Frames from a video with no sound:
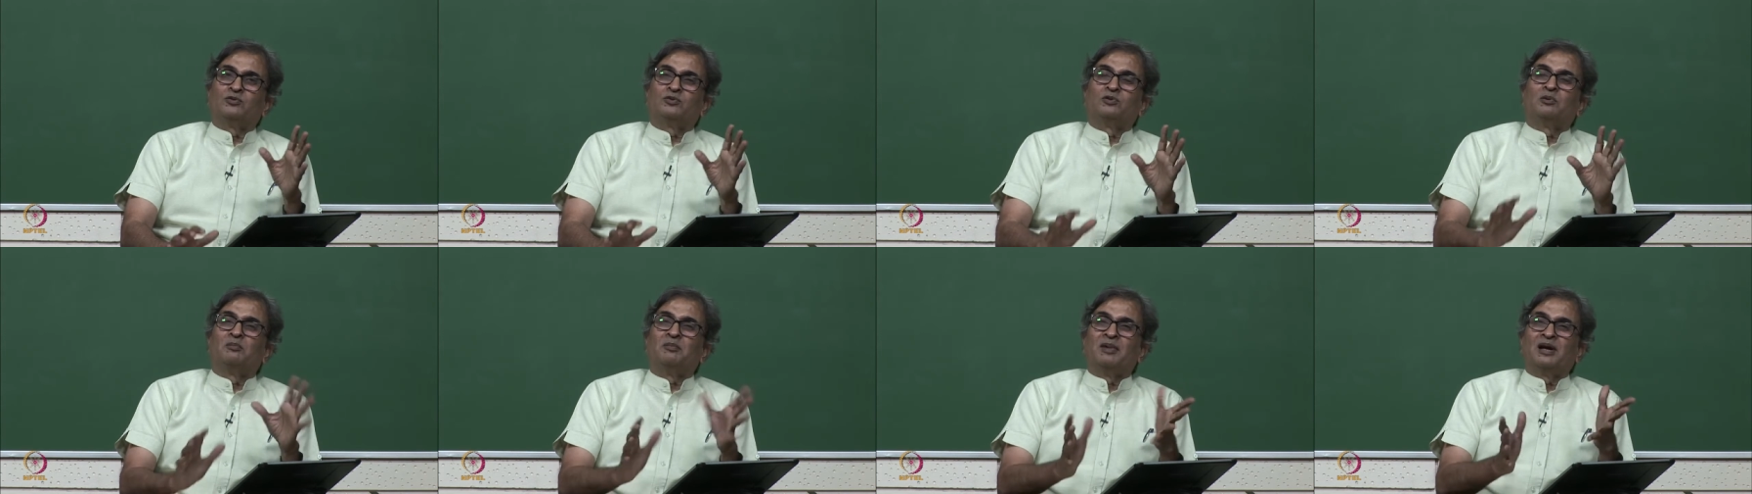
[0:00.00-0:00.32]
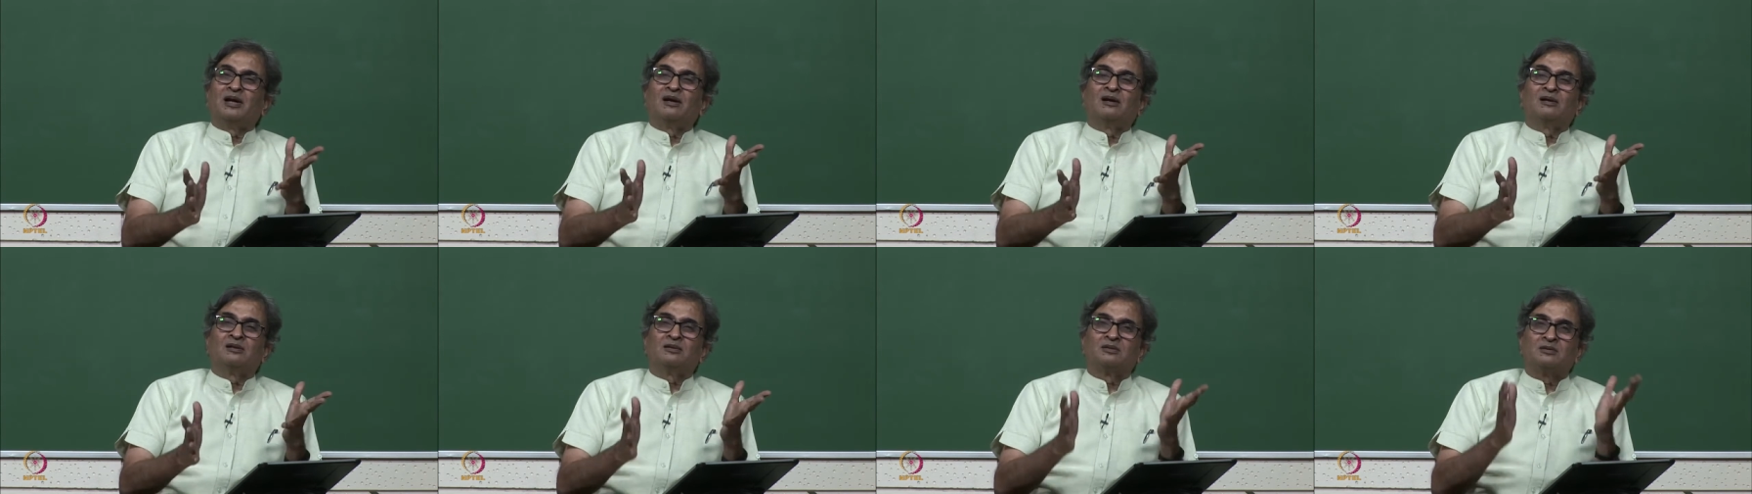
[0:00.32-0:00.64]
So,
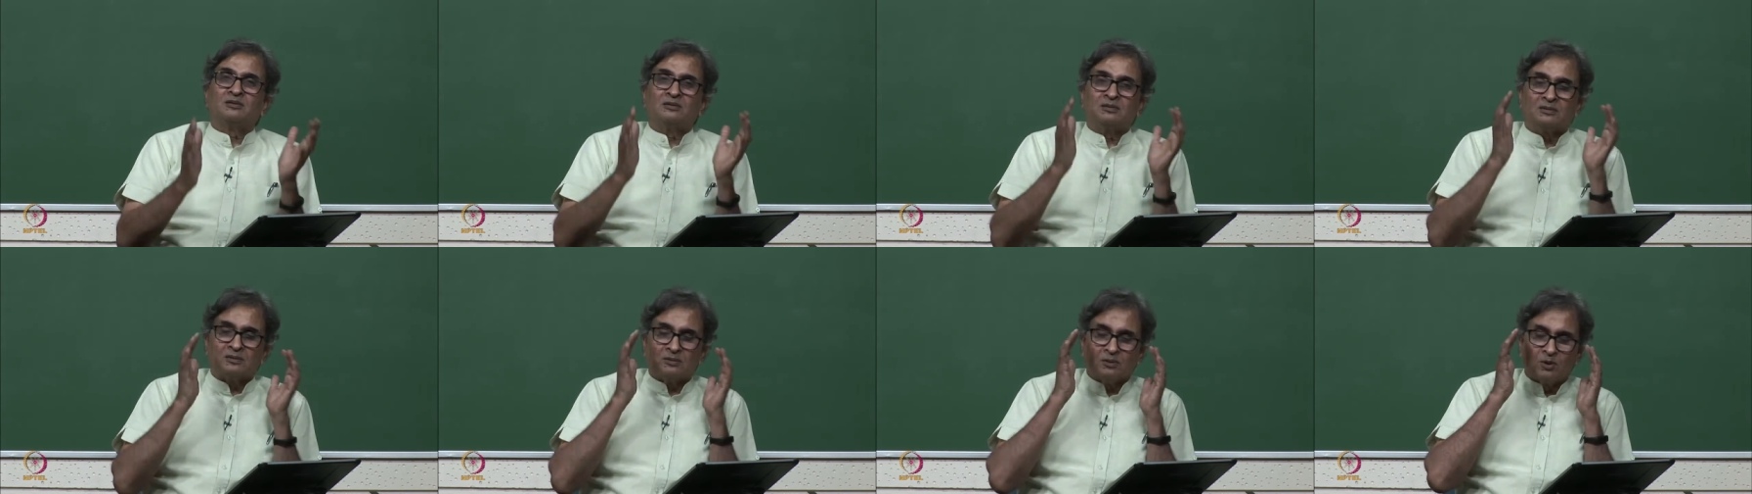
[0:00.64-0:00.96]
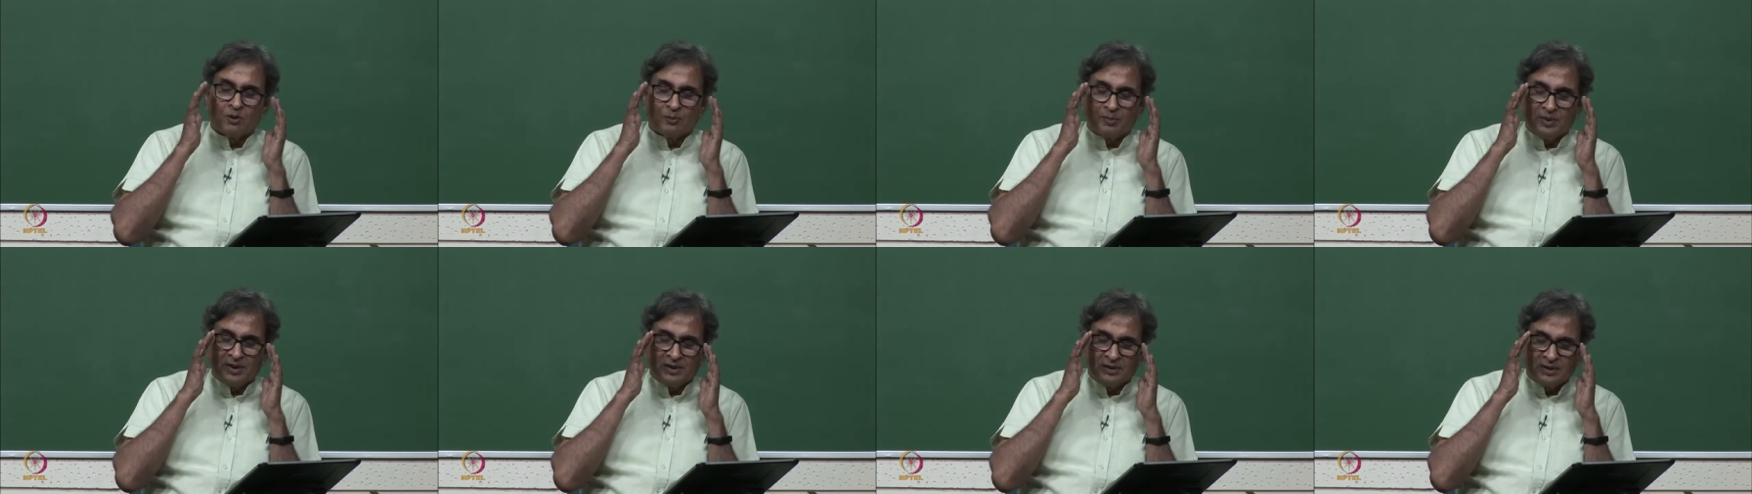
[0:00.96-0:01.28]
metals
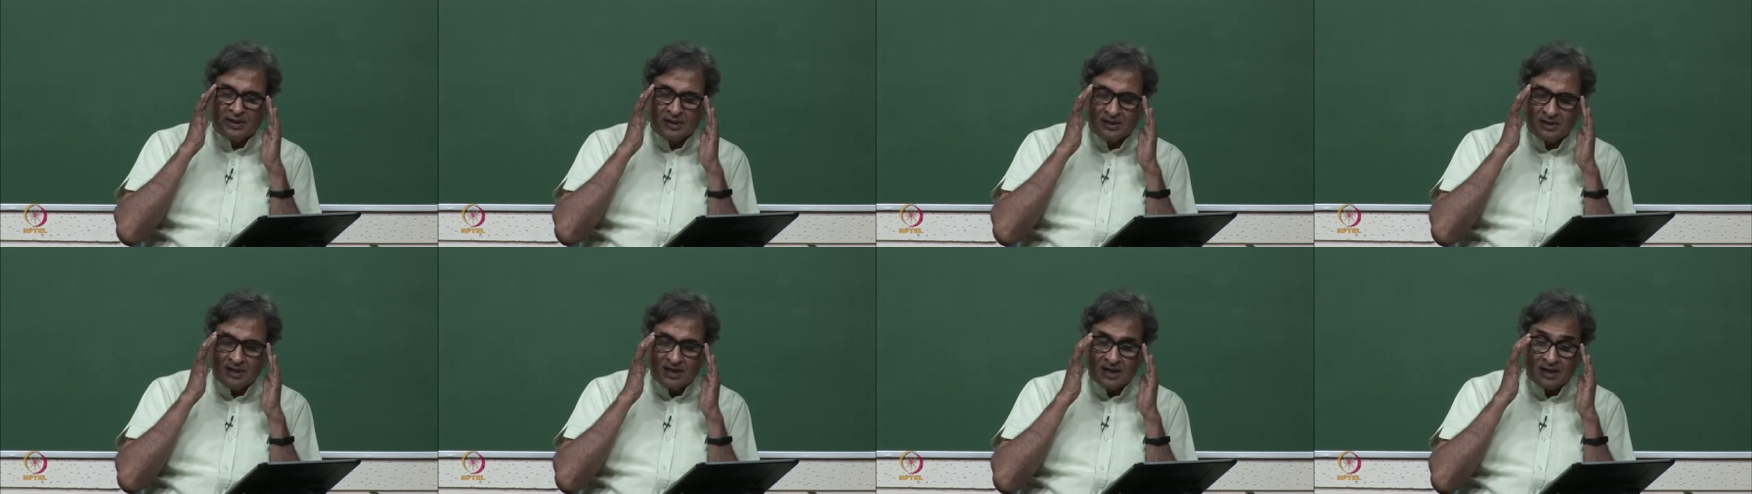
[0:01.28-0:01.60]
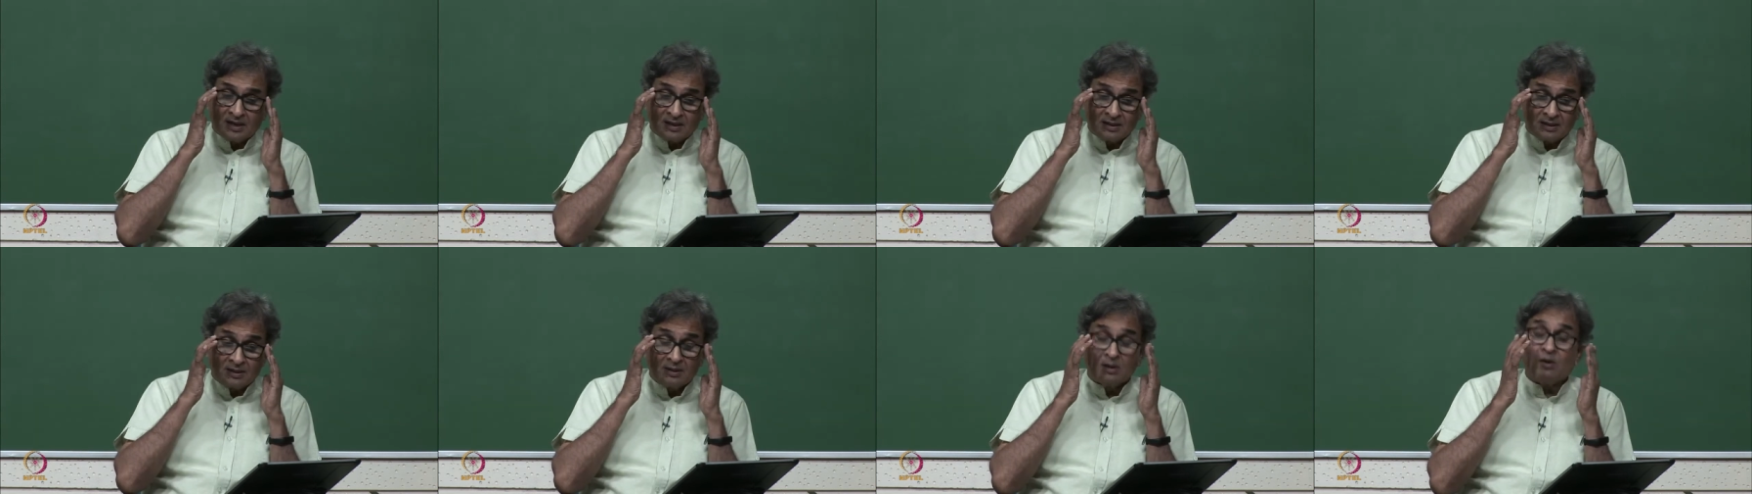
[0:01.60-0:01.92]
hoping that they
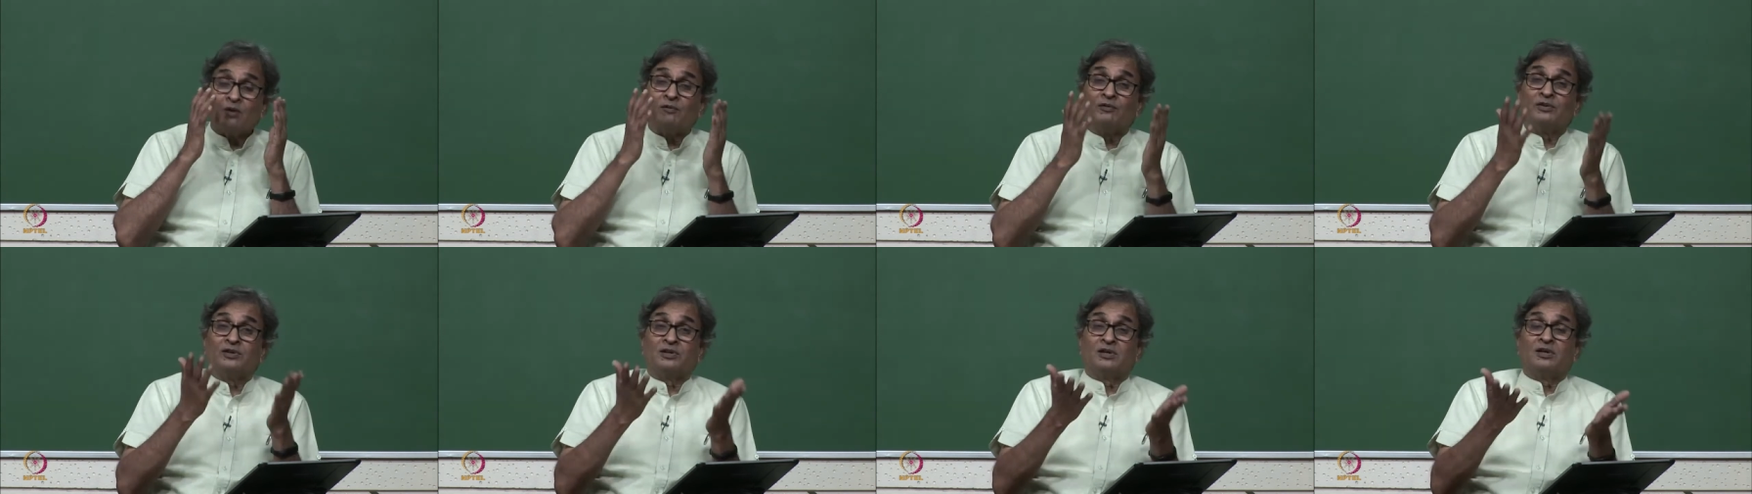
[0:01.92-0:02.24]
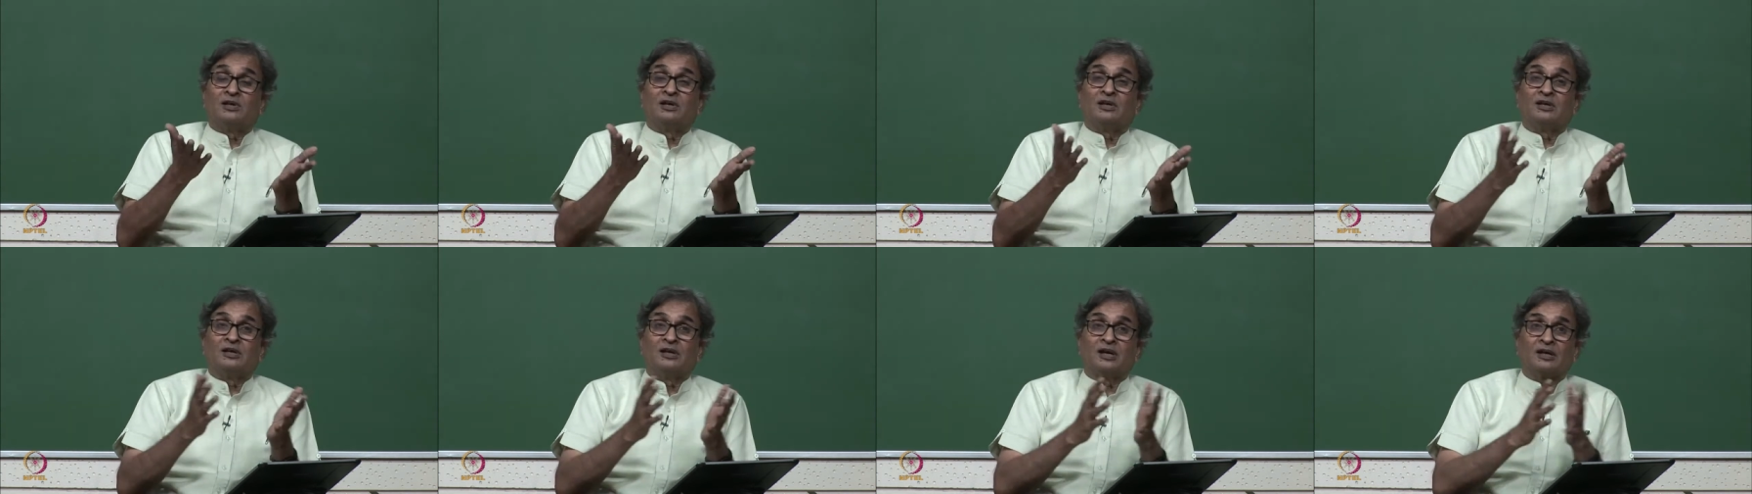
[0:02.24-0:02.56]
are
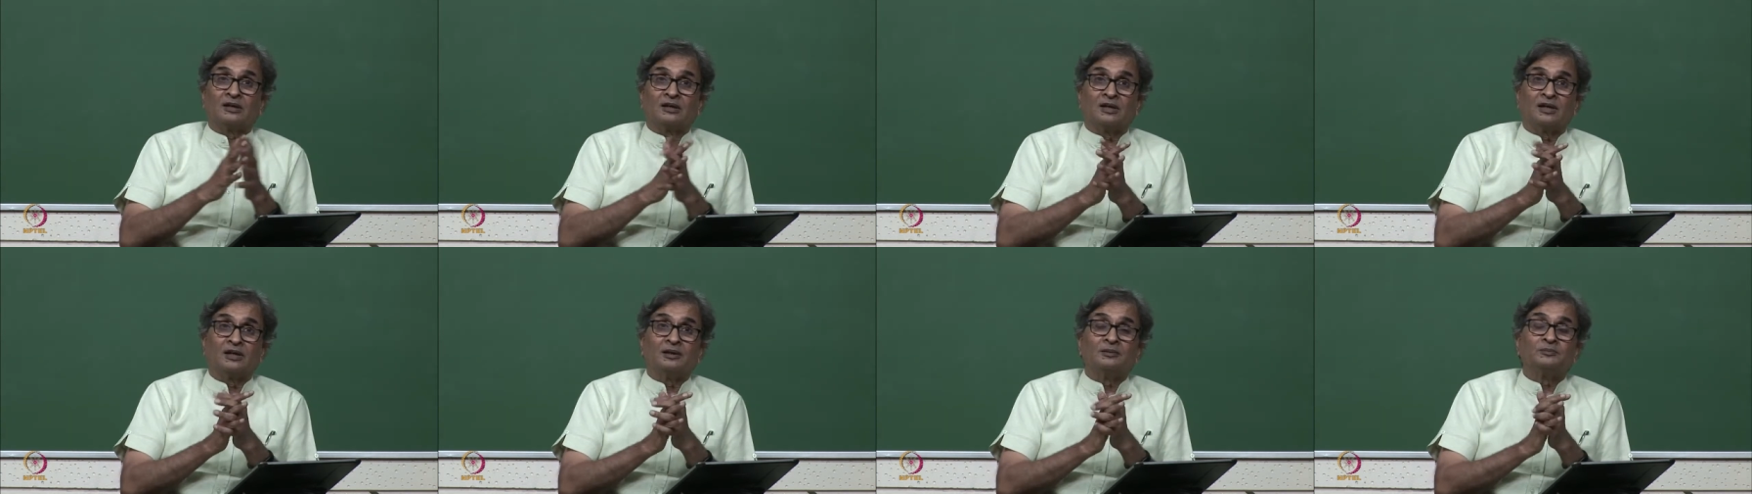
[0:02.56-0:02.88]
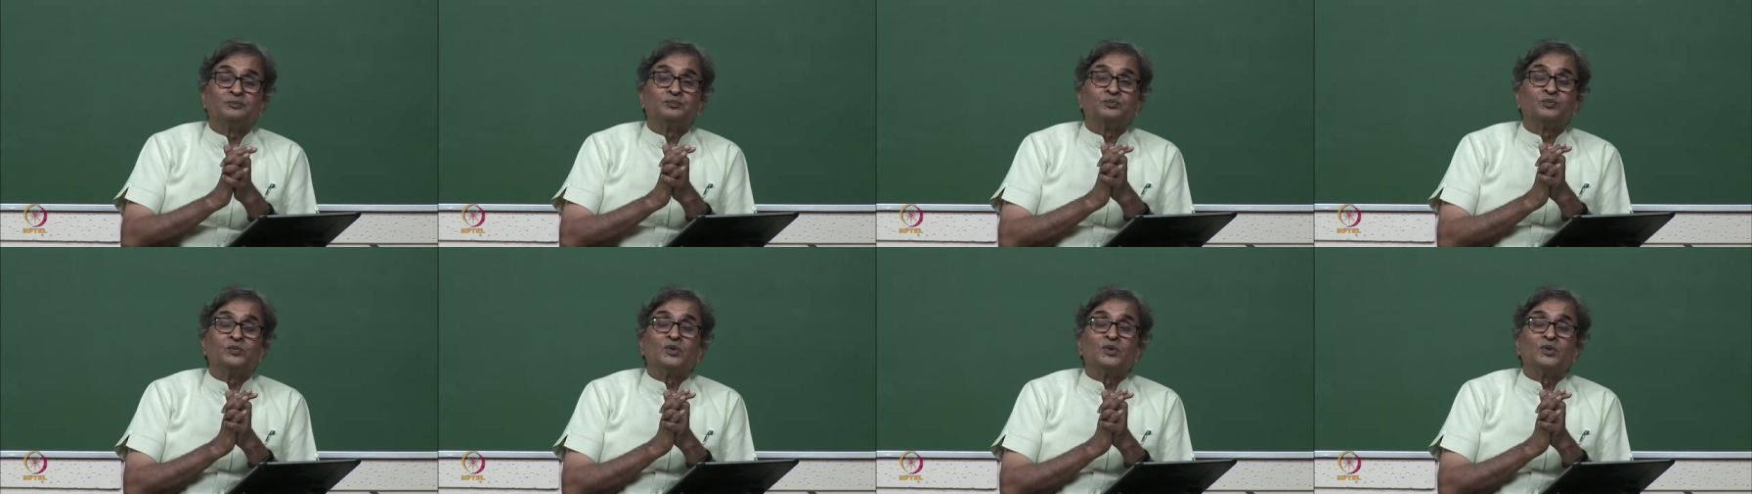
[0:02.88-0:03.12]
obviously conducting,